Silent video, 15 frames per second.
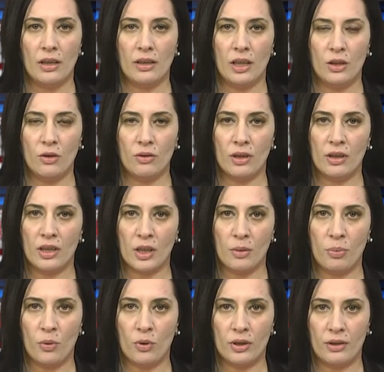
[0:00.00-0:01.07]
The annual
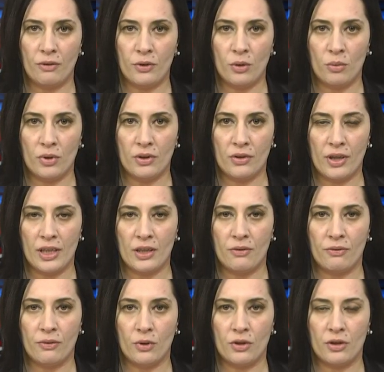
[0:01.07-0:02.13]
report of Human
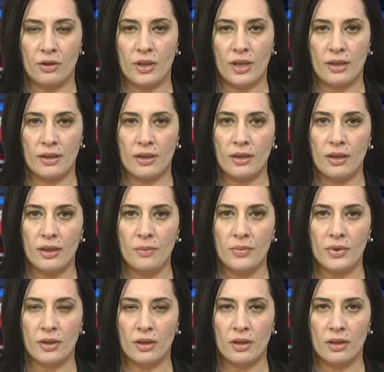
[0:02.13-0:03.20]
Rights Watch yesterday
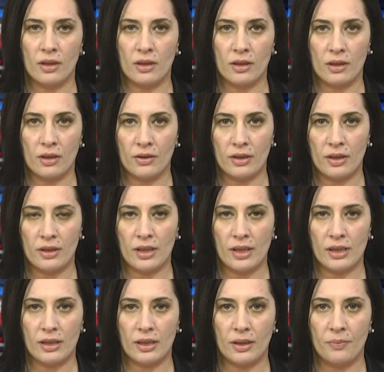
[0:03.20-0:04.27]

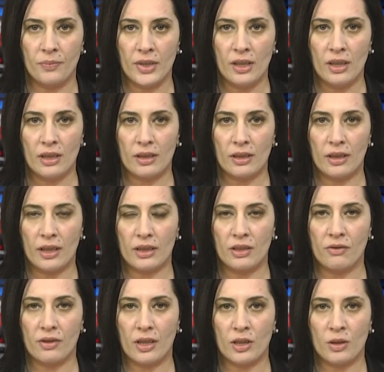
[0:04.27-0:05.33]
criticized the
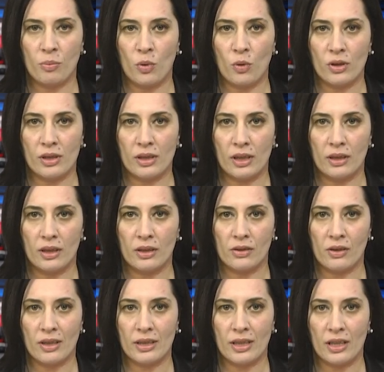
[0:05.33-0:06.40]
selective response and the
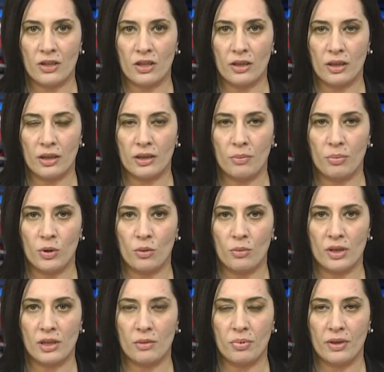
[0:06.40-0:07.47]
transactional
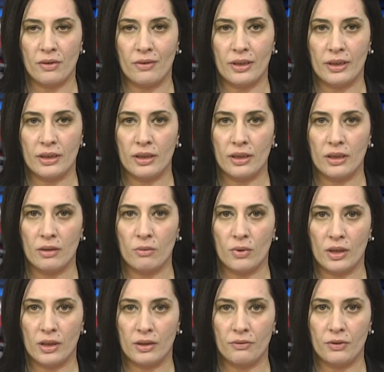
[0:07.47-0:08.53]
diplomacy prevalent in the
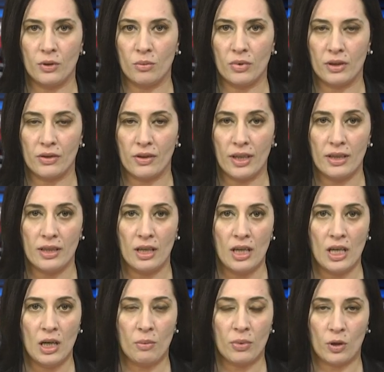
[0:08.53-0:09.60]
world of human rights
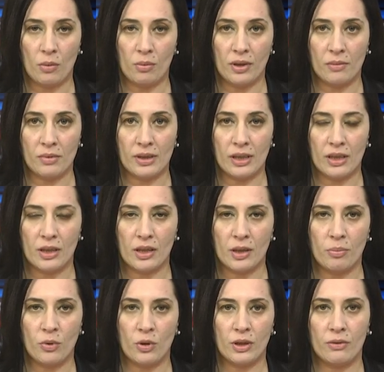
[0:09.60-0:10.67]
problems. Their
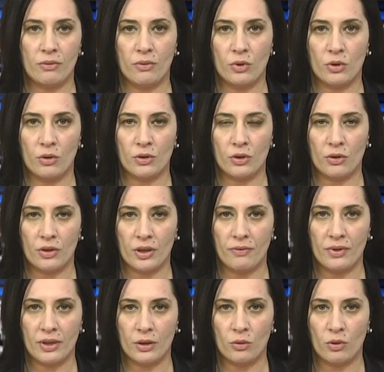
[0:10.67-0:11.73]
report was also
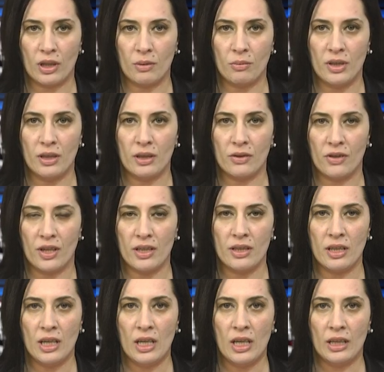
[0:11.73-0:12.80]
referred to Armenian rights,
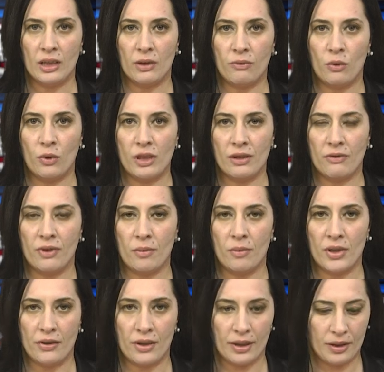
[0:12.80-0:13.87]
the voice of
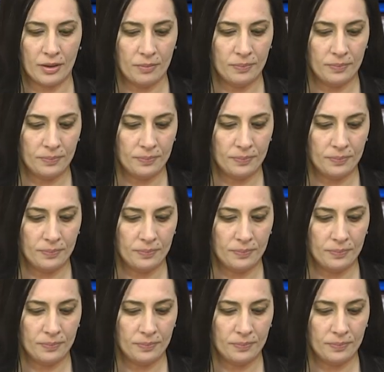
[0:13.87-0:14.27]
America.